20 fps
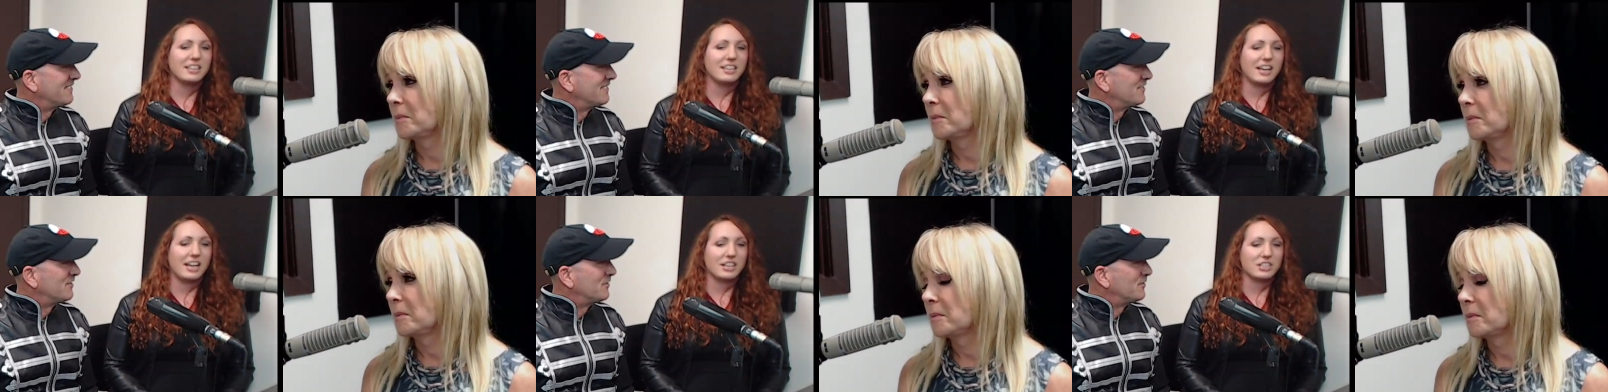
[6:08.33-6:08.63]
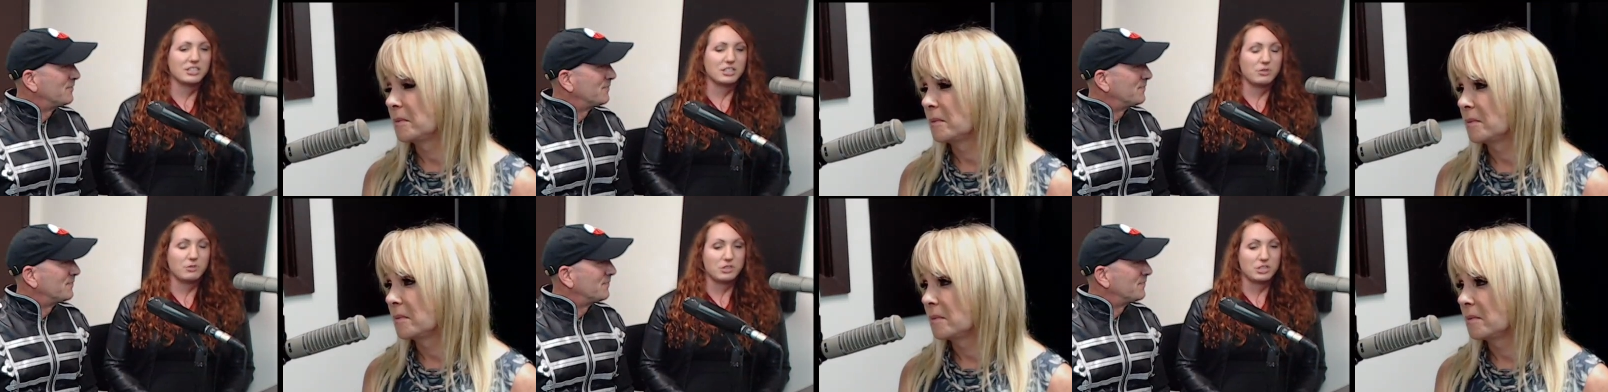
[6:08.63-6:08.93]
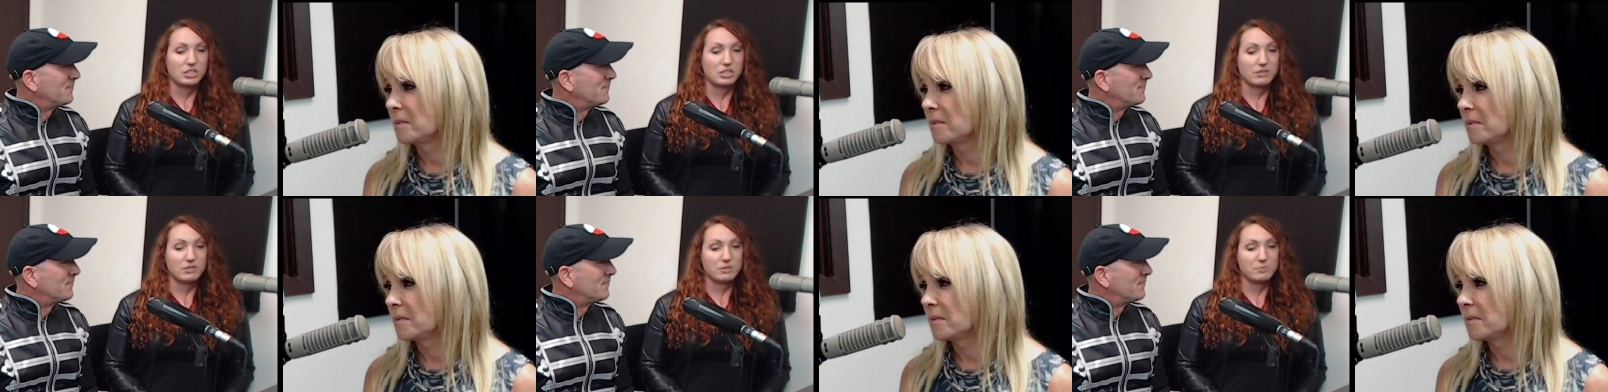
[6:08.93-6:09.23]
Speaker 1: actually,
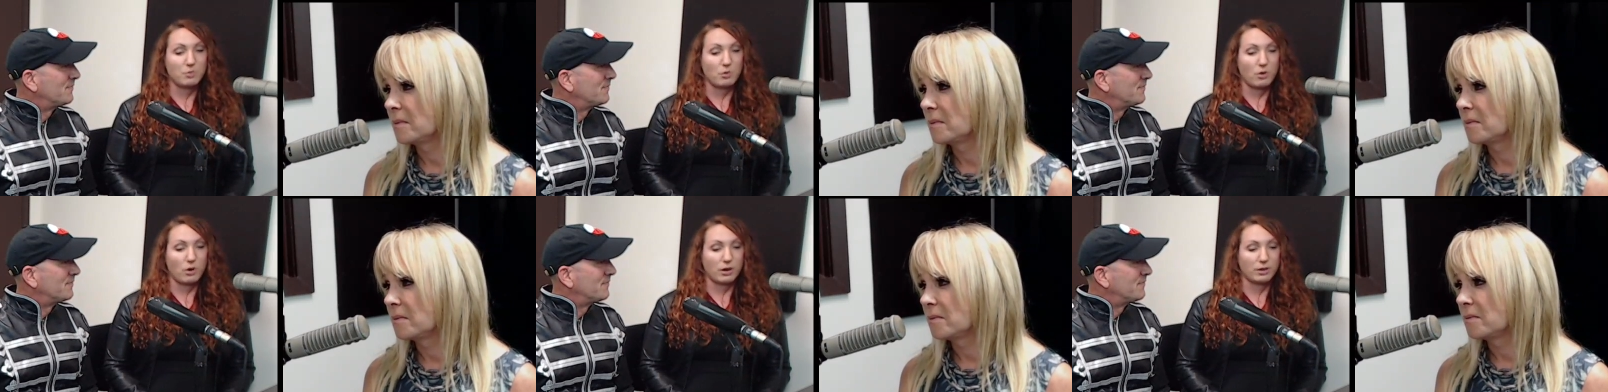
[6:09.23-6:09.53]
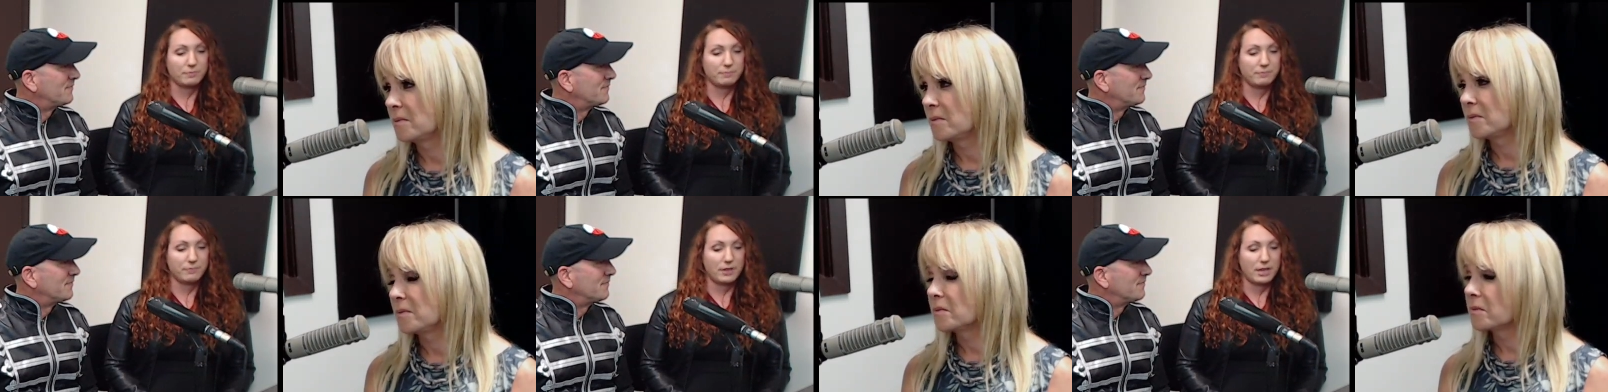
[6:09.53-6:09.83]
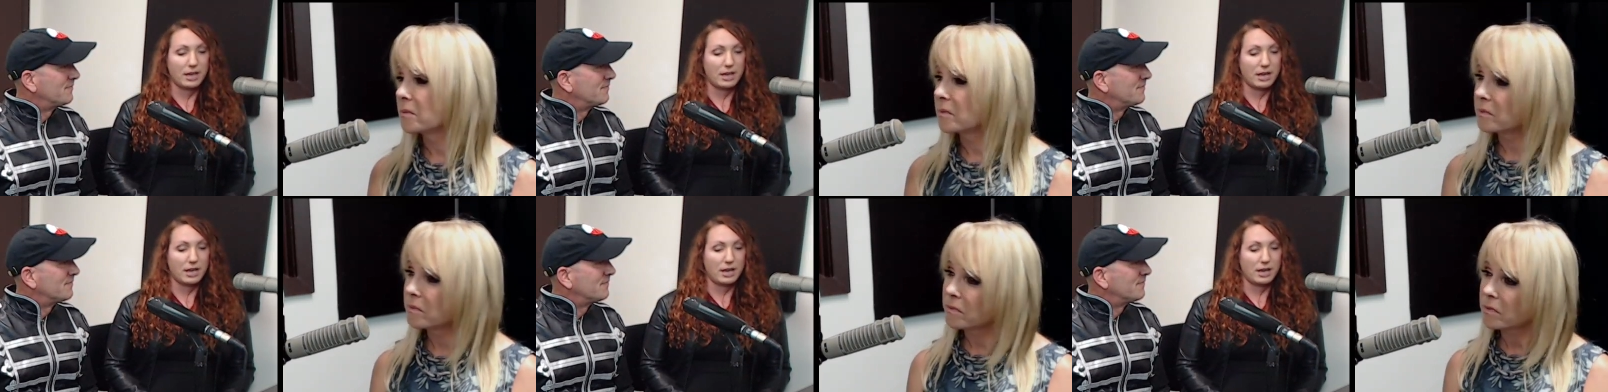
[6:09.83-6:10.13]
when she was
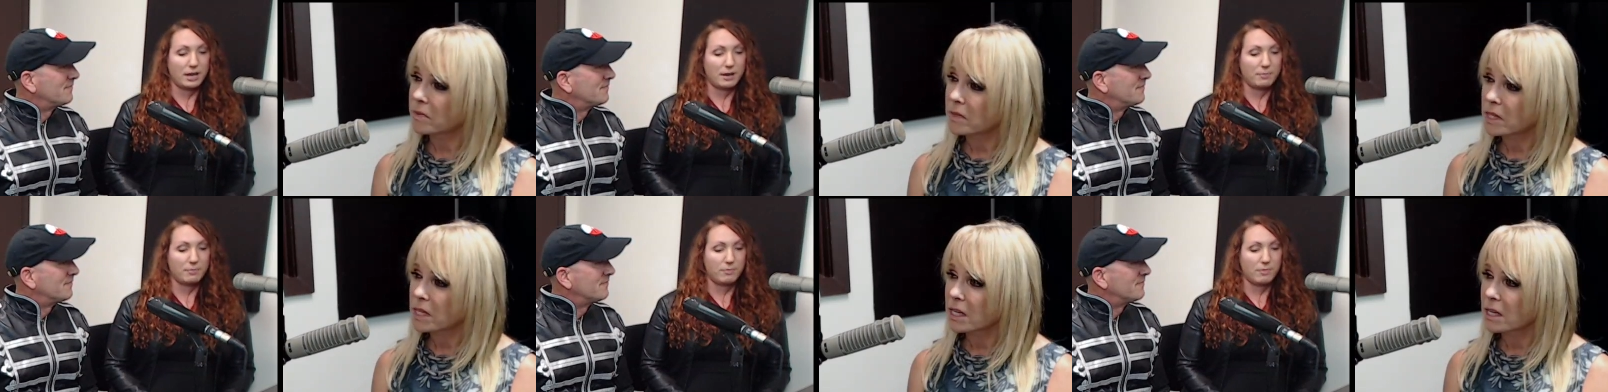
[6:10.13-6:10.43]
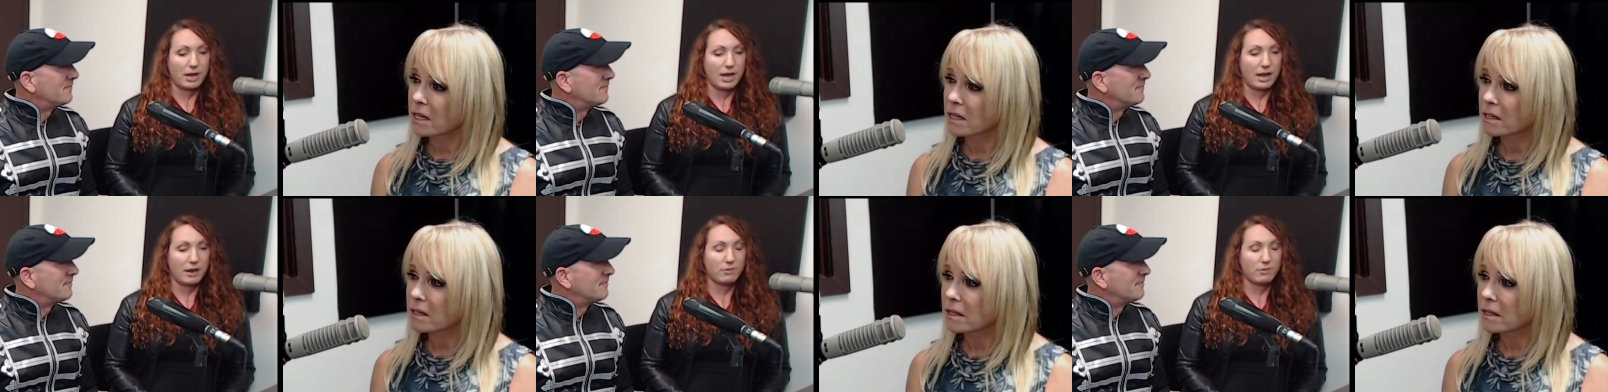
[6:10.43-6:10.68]
born, um,